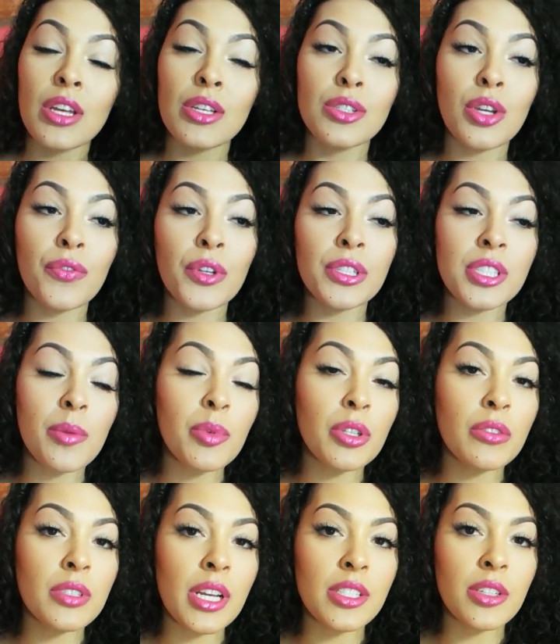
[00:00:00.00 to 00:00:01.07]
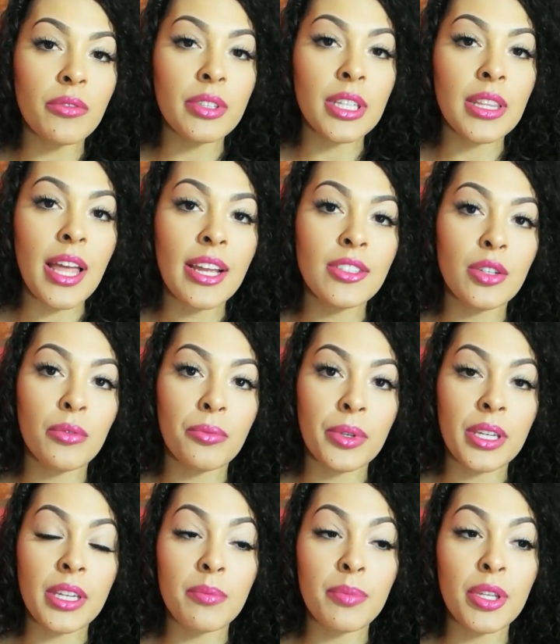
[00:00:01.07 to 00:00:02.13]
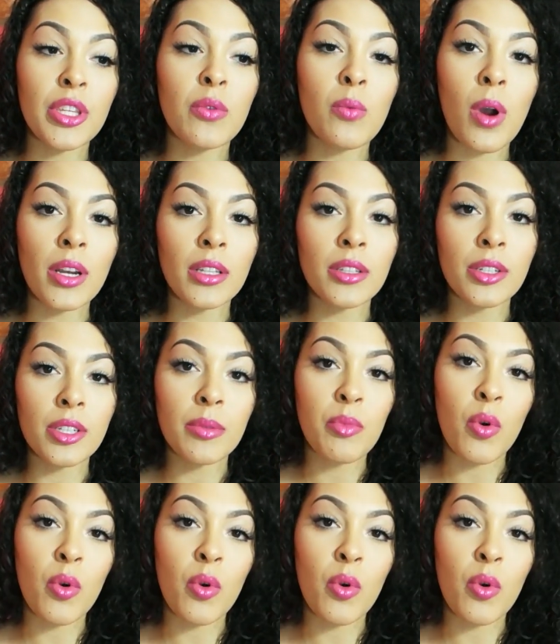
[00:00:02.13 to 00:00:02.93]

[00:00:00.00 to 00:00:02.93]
so if you're someone who doesn't really like to read but you want to learn